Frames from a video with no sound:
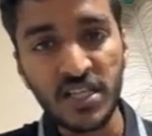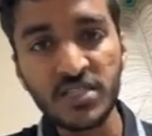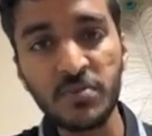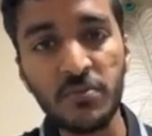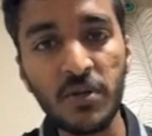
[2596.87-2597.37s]

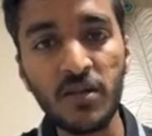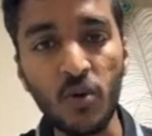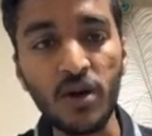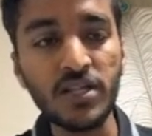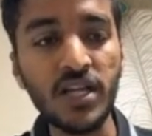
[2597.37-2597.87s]
these people
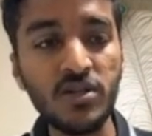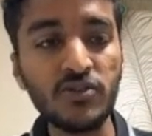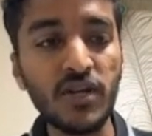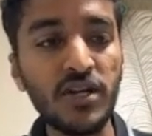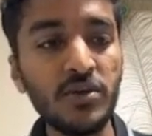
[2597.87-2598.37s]
what they
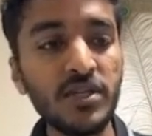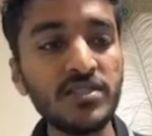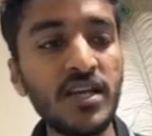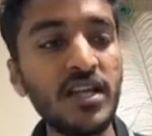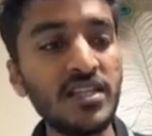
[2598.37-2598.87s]
usually do
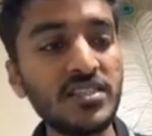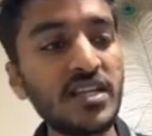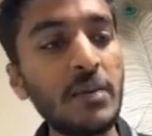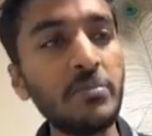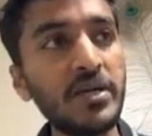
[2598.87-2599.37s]
is they'll
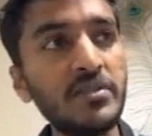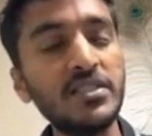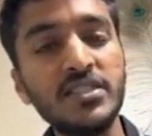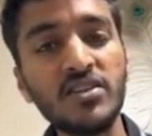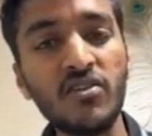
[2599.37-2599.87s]
just compare
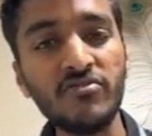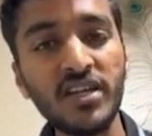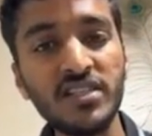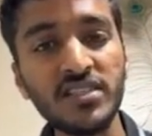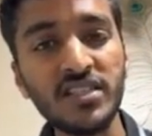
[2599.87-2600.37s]
with the
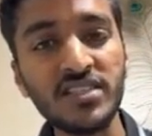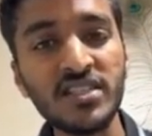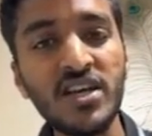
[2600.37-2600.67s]
software engineers.